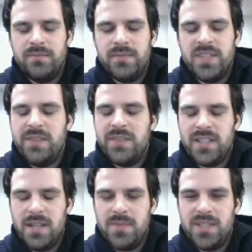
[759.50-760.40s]
David
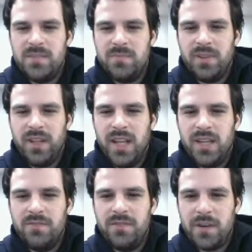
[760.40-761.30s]
Timpson
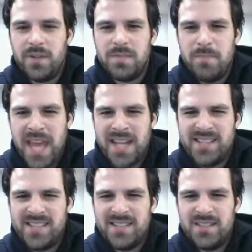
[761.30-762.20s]
playing Ferrus
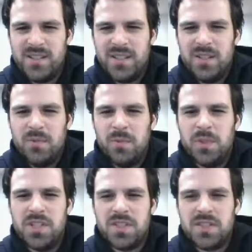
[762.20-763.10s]
Manus,
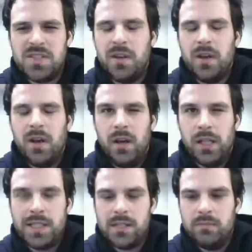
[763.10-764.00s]
which is
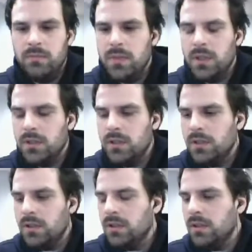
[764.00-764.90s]
awesome.
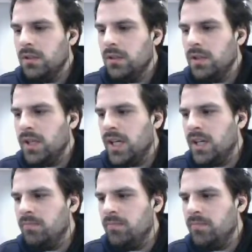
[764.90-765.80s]

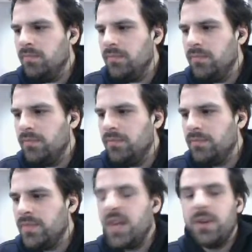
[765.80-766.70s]

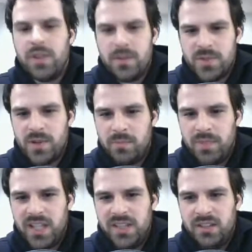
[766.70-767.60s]
Gareth Armstrong
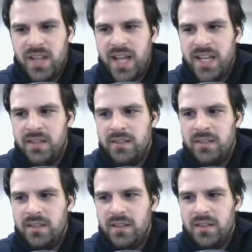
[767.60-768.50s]
played the Lion.
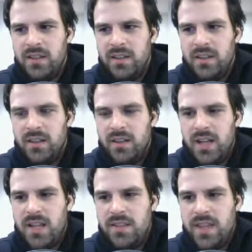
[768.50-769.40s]

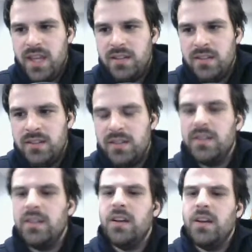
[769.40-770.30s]
And then,
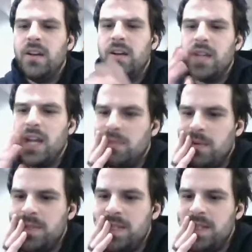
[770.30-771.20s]
oh God, what
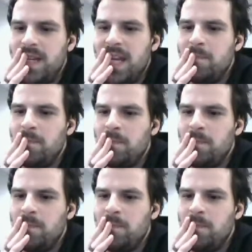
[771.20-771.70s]
was his name?